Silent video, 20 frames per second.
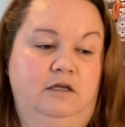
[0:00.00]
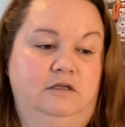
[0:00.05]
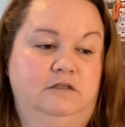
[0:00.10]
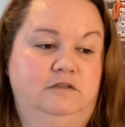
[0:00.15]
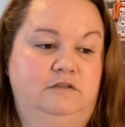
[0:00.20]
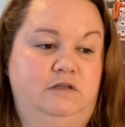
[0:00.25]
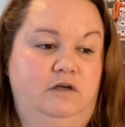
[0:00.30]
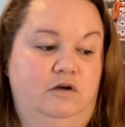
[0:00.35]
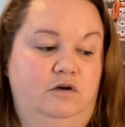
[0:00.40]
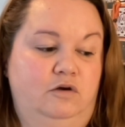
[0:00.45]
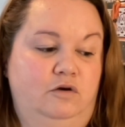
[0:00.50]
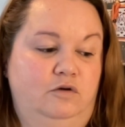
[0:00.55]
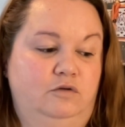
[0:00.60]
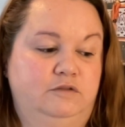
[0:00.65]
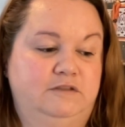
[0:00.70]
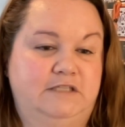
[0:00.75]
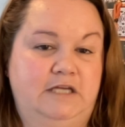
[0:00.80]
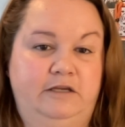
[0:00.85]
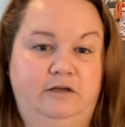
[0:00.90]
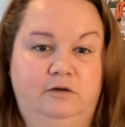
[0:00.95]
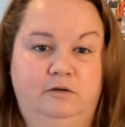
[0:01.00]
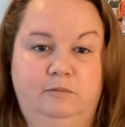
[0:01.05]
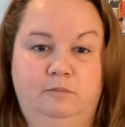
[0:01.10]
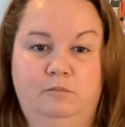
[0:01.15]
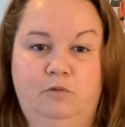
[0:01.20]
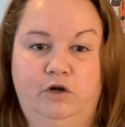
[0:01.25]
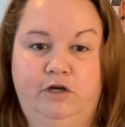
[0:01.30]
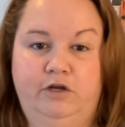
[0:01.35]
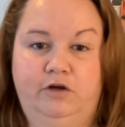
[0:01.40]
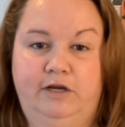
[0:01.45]
So
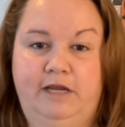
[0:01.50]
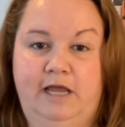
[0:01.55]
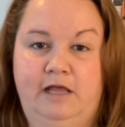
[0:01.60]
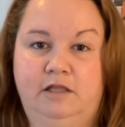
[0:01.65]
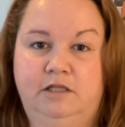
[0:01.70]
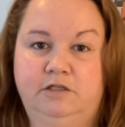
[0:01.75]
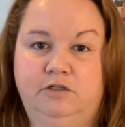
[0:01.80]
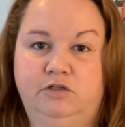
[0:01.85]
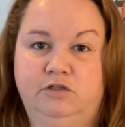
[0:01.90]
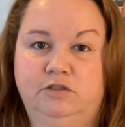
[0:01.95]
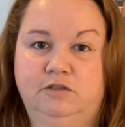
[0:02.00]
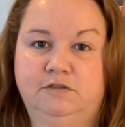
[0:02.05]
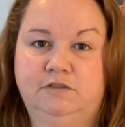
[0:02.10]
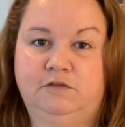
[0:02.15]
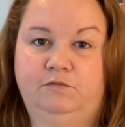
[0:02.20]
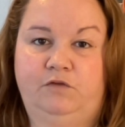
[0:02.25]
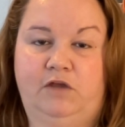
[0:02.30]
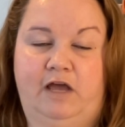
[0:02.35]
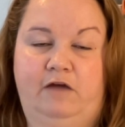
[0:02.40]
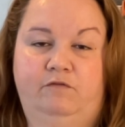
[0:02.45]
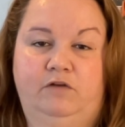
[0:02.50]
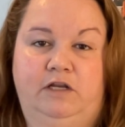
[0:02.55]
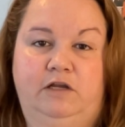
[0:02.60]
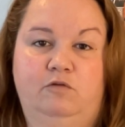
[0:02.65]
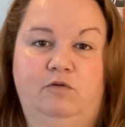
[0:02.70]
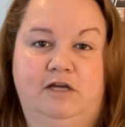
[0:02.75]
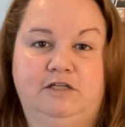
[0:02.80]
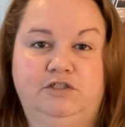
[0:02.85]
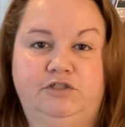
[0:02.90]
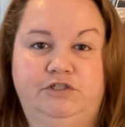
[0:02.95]
mark your calendars. If you have any
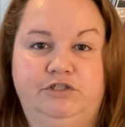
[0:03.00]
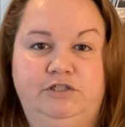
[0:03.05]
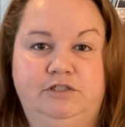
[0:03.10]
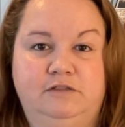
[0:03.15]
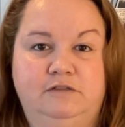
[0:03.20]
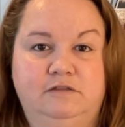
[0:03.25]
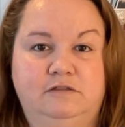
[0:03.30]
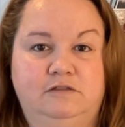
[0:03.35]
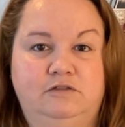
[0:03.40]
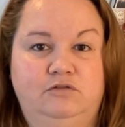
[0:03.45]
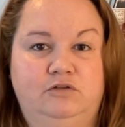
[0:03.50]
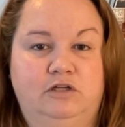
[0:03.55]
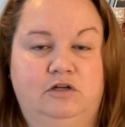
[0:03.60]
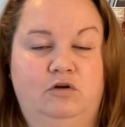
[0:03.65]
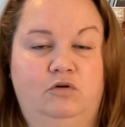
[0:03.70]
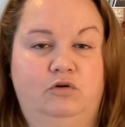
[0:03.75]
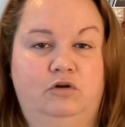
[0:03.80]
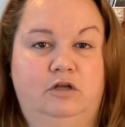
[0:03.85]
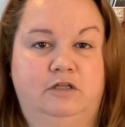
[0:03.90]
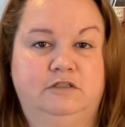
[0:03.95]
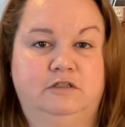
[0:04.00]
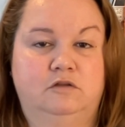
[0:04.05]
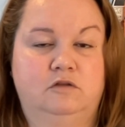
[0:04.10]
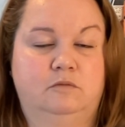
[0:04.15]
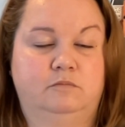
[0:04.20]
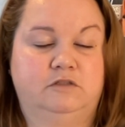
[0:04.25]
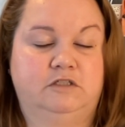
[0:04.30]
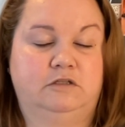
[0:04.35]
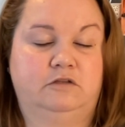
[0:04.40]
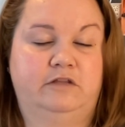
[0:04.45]
questions, you can hold on to
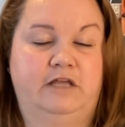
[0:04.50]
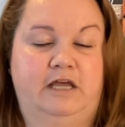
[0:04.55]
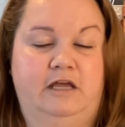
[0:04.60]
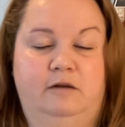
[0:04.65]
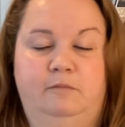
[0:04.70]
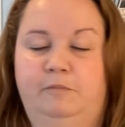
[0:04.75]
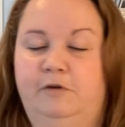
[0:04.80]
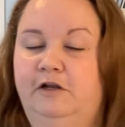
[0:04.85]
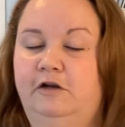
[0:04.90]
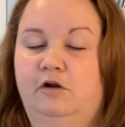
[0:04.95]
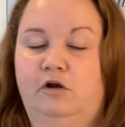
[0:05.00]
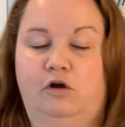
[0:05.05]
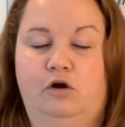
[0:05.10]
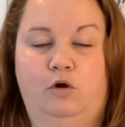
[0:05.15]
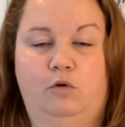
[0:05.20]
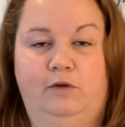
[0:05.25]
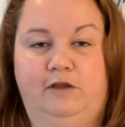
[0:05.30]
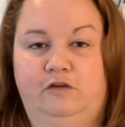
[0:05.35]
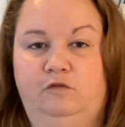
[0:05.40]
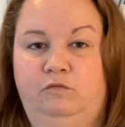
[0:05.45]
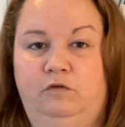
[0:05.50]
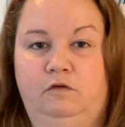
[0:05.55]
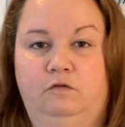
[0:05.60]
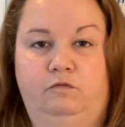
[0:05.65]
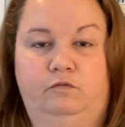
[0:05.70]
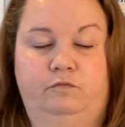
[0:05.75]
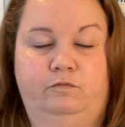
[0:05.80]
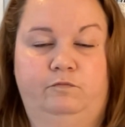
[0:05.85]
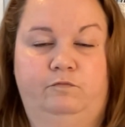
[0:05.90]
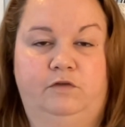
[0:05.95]
them till then, but always feel
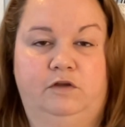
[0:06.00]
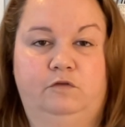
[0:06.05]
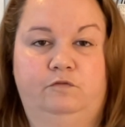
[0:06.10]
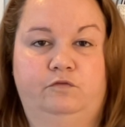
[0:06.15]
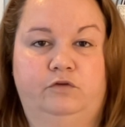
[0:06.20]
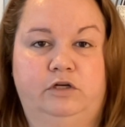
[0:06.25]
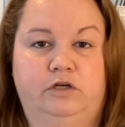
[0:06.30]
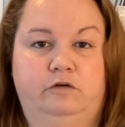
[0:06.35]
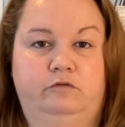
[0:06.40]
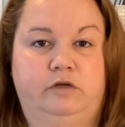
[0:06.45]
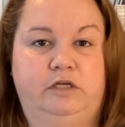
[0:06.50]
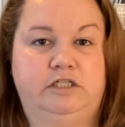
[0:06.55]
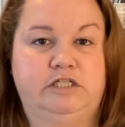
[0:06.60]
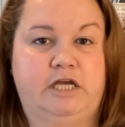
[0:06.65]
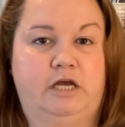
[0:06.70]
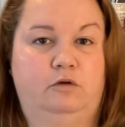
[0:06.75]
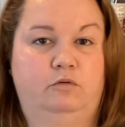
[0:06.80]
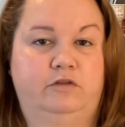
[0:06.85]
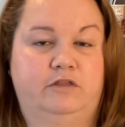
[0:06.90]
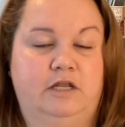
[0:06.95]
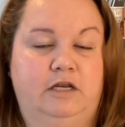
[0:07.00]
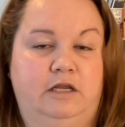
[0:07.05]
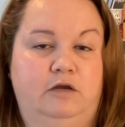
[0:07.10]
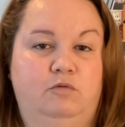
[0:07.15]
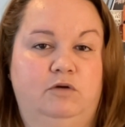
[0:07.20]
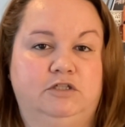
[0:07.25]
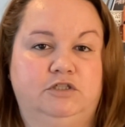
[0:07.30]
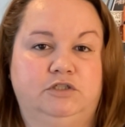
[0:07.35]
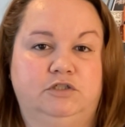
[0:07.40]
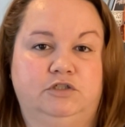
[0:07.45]
free to reach out with any
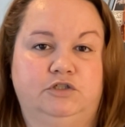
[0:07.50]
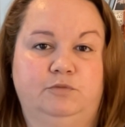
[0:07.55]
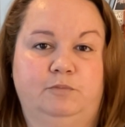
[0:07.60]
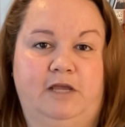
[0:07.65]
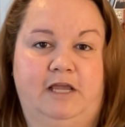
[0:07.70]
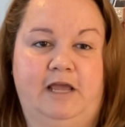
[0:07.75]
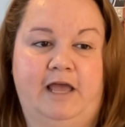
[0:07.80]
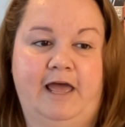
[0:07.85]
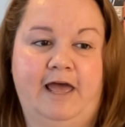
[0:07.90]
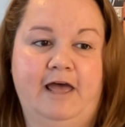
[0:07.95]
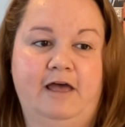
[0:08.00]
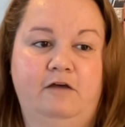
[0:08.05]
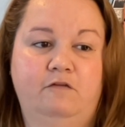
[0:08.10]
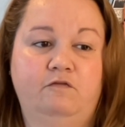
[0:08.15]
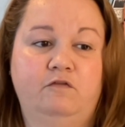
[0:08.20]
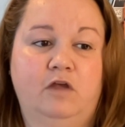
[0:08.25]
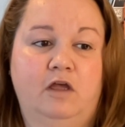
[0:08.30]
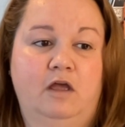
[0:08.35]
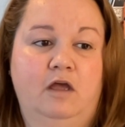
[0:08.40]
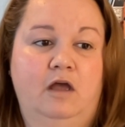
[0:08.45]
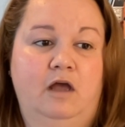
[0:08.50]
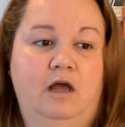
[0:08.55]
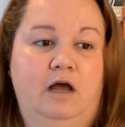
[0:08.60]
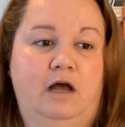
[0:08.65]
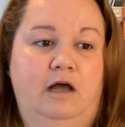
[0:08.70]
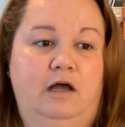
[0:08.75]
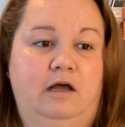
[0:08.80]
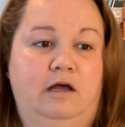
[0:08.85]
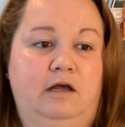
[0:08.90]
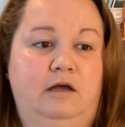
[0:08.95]
questions you may have.
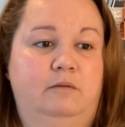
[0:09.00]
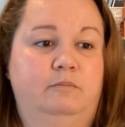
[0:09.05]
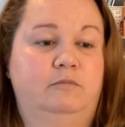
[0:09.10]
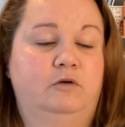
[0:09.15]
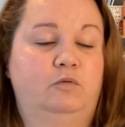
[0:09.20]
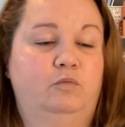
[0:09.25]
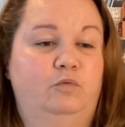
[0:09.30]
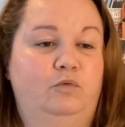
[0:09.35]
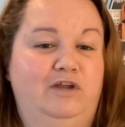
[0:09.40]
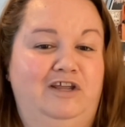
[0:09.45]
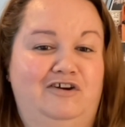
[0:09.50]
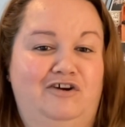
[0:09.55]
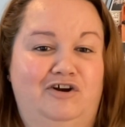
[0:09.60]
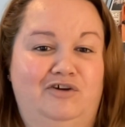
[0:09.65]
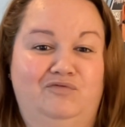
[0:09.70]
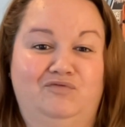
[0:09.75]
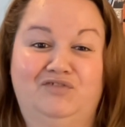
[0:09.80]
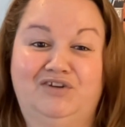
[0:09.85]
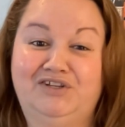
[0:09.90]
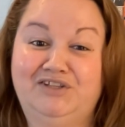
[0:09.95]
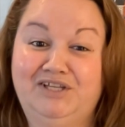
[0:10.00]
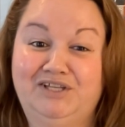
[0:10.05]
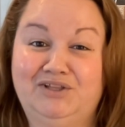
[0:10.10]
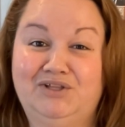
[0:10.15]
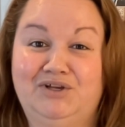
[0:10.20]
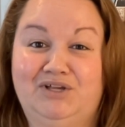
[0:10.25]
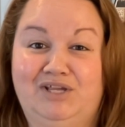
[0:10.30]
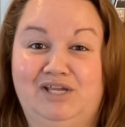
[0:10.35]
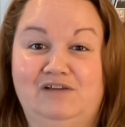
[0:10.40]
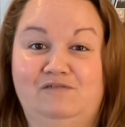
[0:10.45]
We are really
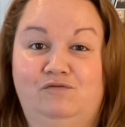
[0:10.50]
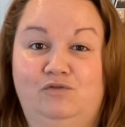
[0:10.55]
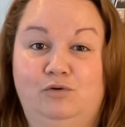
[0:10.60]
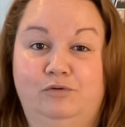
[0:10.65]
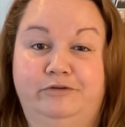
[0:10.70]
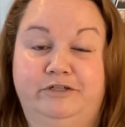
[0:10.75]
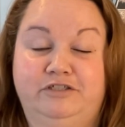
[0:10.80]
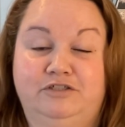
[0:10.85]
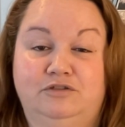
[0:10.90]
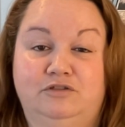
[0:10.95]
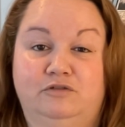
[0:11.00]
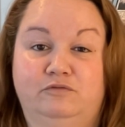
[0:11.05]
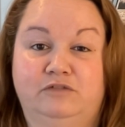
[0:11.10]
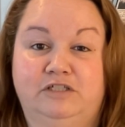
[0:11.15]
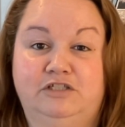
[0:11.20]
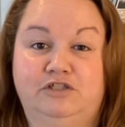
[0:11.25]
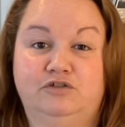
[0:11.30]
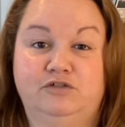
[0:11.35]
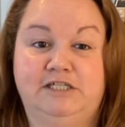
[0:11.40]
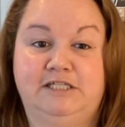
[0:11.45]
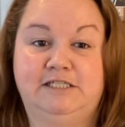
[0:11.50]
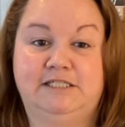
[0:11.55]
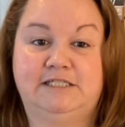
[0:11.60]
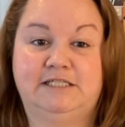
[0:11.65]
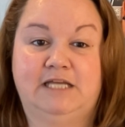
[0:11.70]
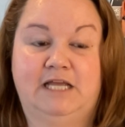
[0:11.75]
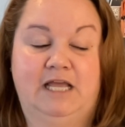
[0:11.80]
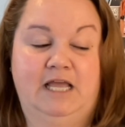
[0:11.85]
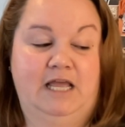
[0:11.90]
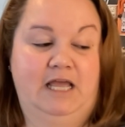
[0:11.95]
looking forward to the retreat
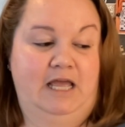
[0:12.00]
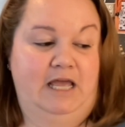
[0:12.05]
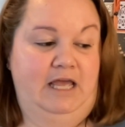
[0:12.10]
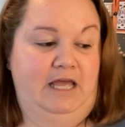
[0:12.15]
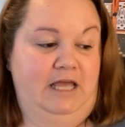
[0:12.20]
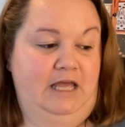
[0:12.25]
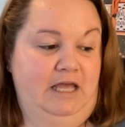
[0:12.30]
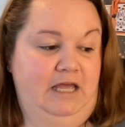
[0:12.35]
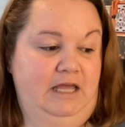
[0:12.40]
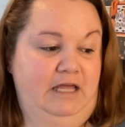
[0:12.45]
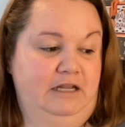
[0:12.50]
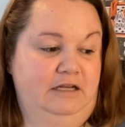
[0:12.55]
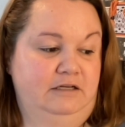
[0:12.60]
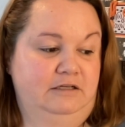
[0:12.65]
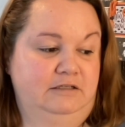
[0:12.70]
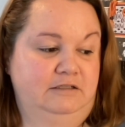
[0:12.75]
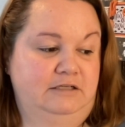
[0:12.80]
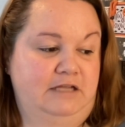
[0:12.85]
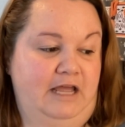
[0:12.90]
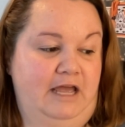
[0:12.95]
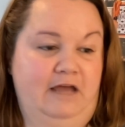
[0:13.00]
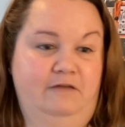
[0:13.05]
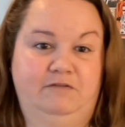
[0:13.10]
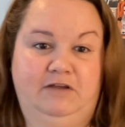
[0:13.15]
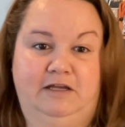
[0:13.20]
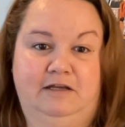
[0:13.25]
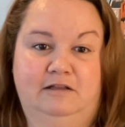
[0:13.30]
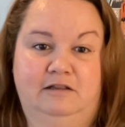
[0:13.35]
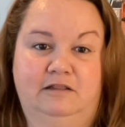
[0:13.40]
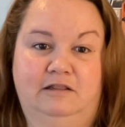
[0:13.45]
and
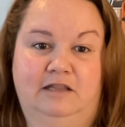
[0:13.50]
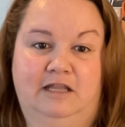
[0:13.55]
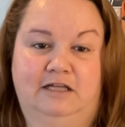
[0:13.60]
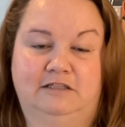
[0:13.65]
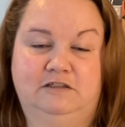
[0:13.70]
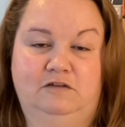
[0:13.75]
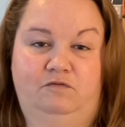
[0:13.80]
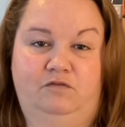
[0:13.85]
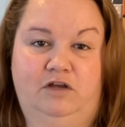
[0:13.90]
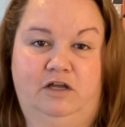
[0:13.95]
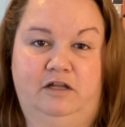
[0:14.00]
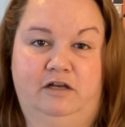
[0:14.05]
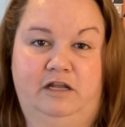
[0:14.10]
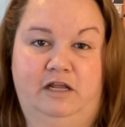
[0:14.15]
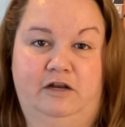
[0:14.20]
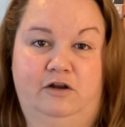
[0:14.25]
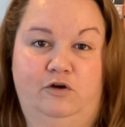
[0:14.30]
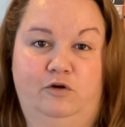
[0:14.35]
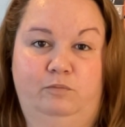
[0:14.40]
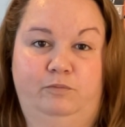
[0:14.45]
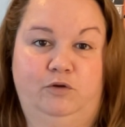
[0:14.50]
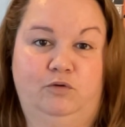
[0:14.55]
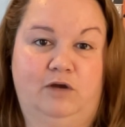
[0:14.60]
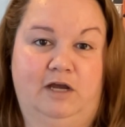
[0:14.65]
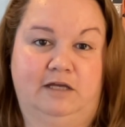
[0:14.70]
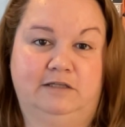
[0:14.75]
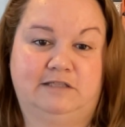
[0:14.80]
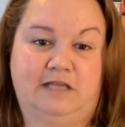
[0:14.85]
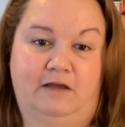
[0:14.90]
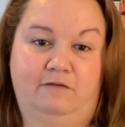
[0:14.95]
having lots of fun, and hope you
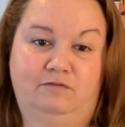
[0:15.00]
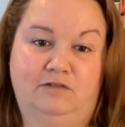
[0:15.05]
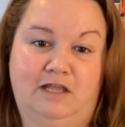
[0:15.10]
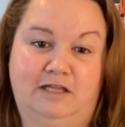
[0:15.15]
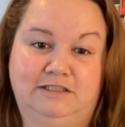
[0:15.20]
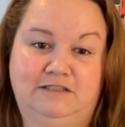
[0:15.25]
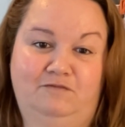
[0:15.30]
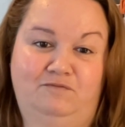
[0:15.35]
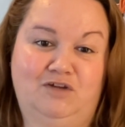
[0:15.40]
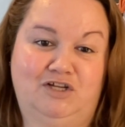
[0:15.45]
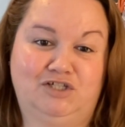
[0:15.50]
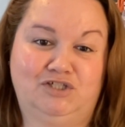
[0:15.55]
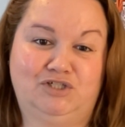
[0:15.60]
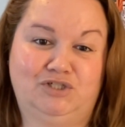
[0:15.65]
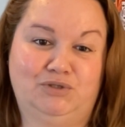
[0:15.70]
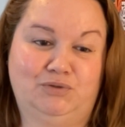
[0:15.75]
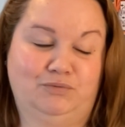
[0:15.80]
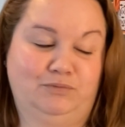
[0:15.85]
guys have lots of fun too.